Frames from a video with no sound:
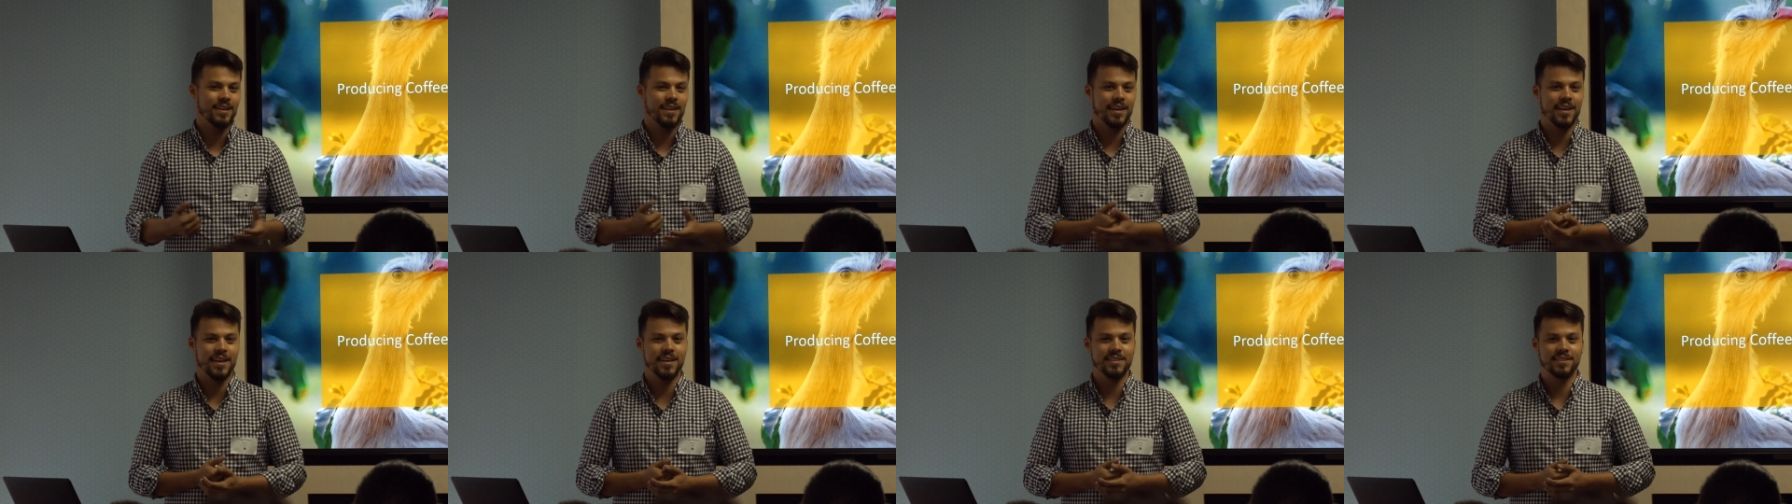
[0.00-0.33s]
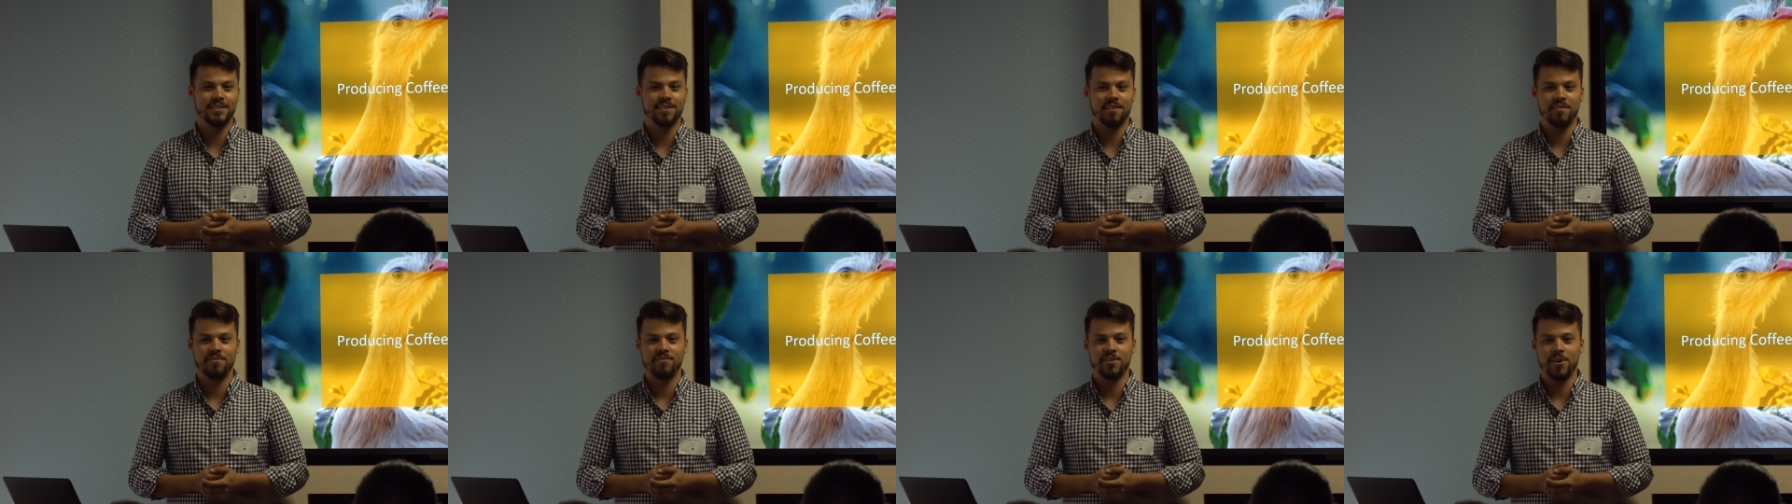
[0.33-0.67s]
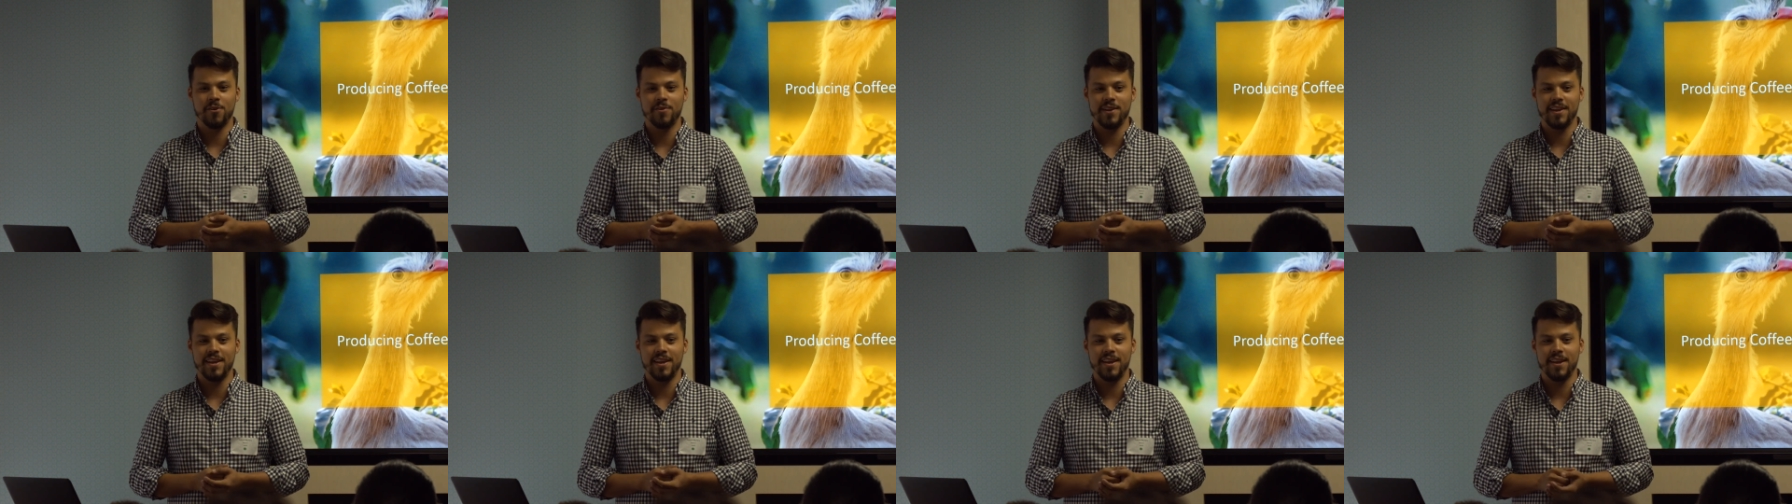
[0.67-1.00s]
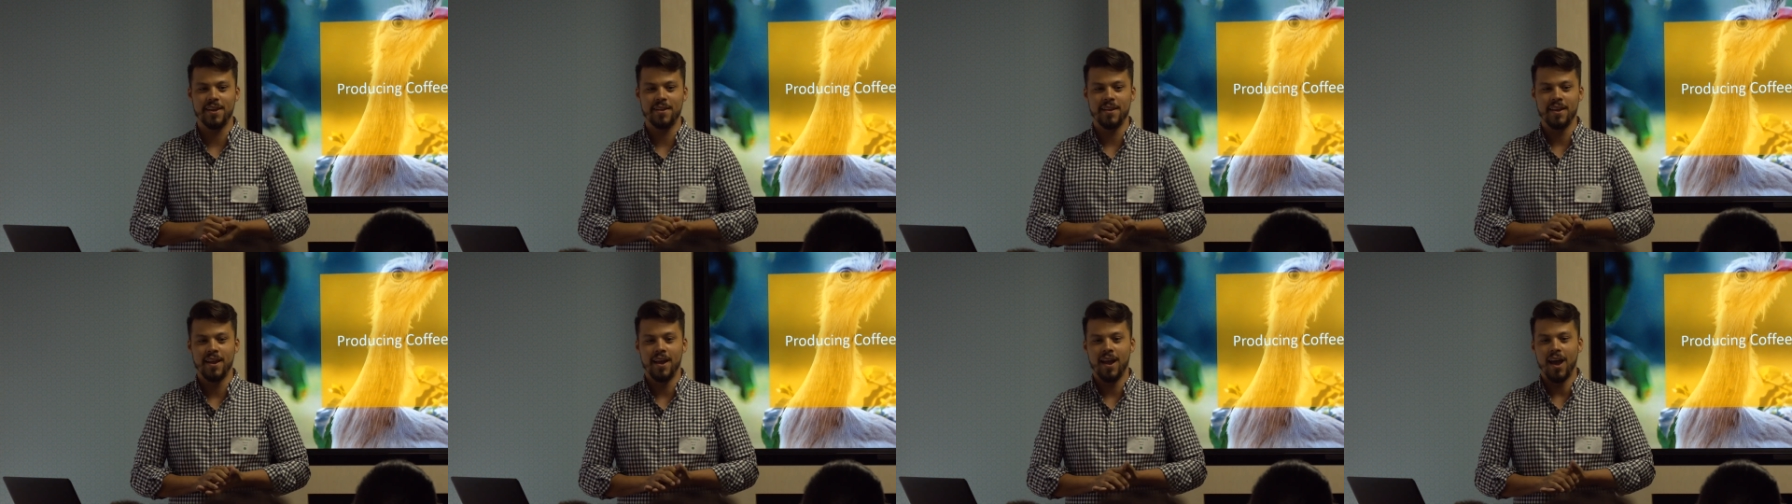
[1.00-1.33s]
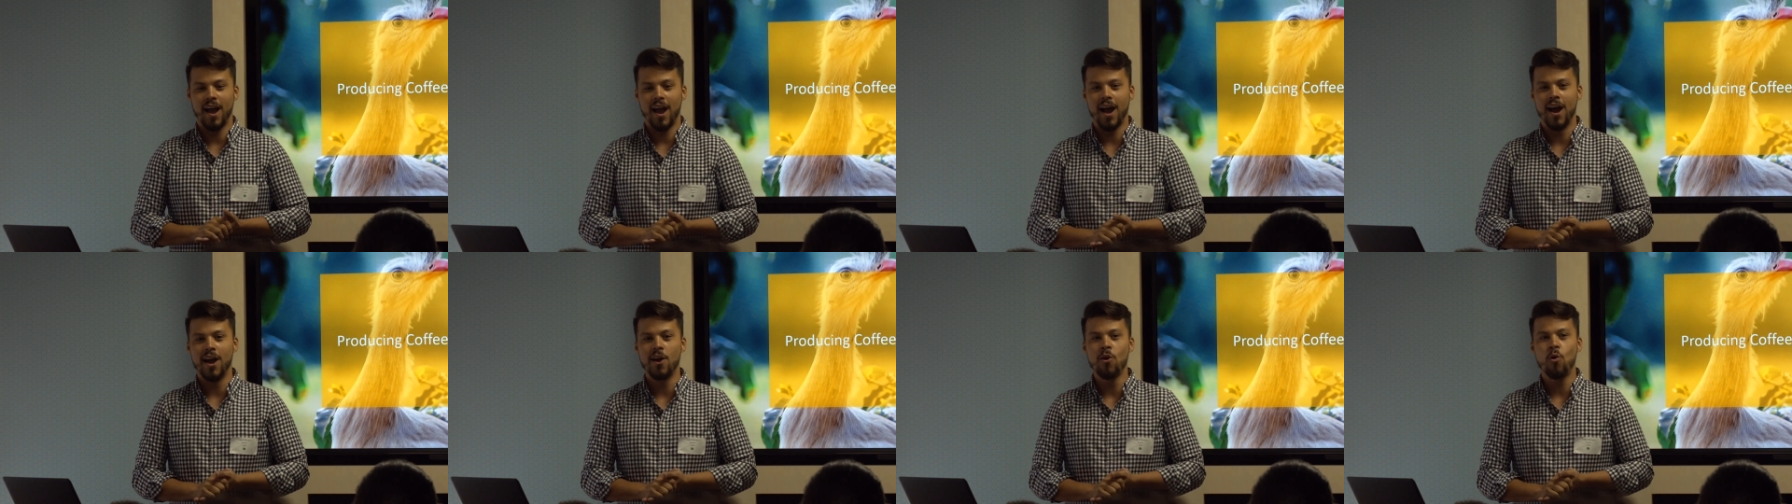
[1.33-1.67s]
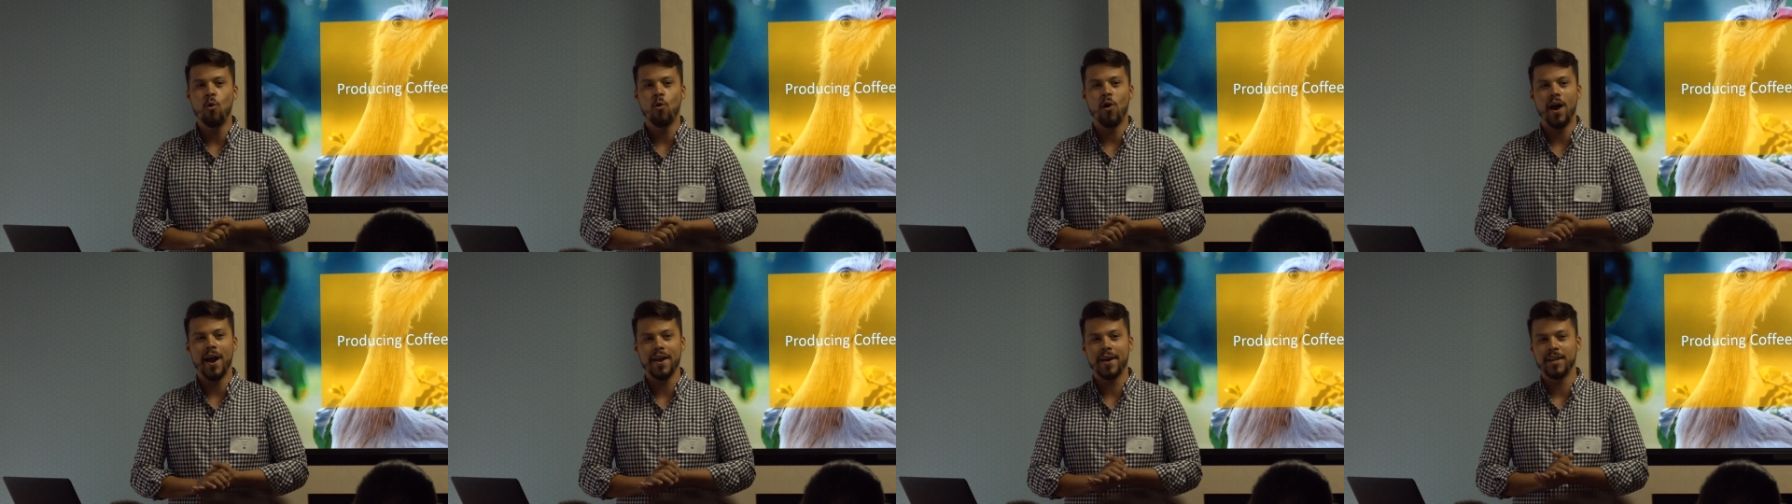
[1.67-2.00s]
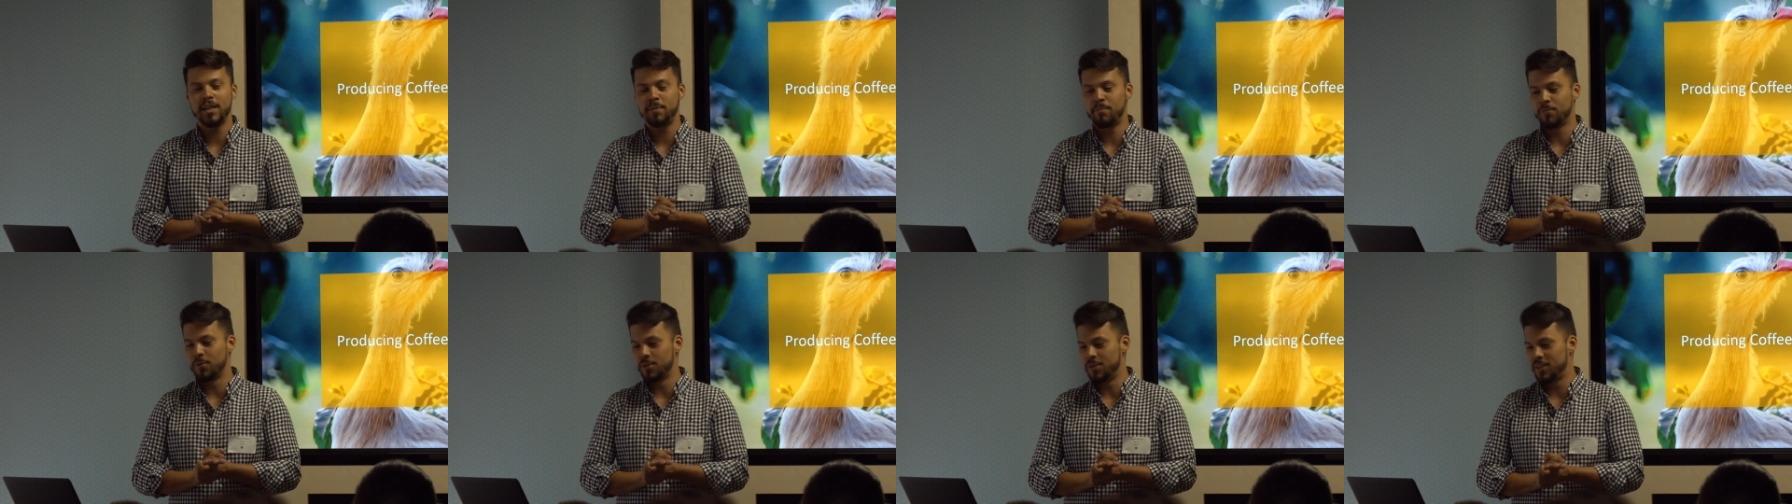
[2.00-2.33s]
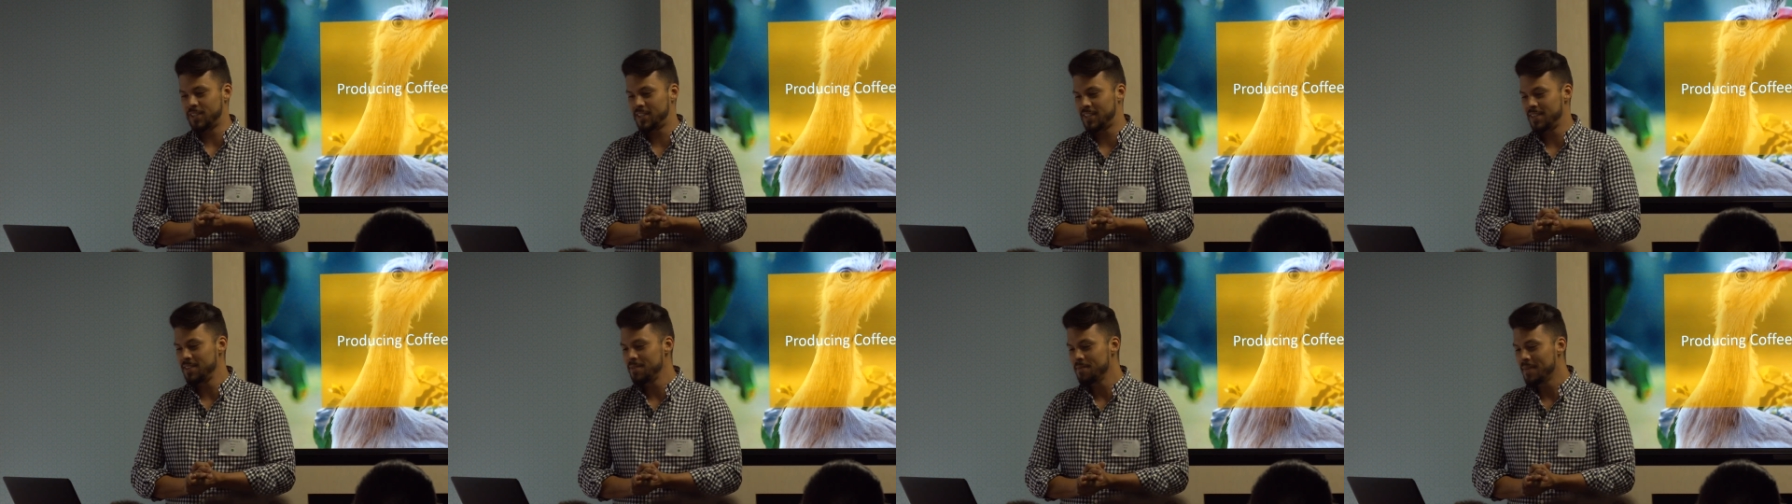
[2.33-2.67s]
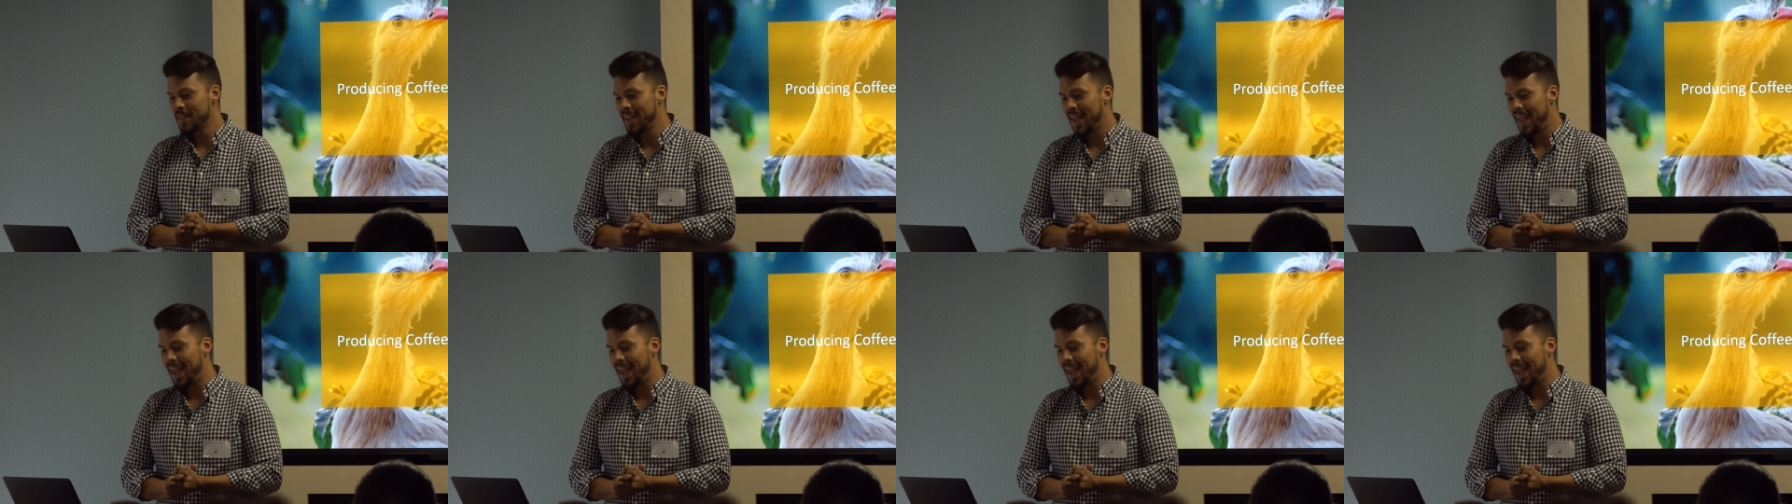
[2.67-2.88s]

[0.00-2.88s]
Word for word: he's a very unquiet person.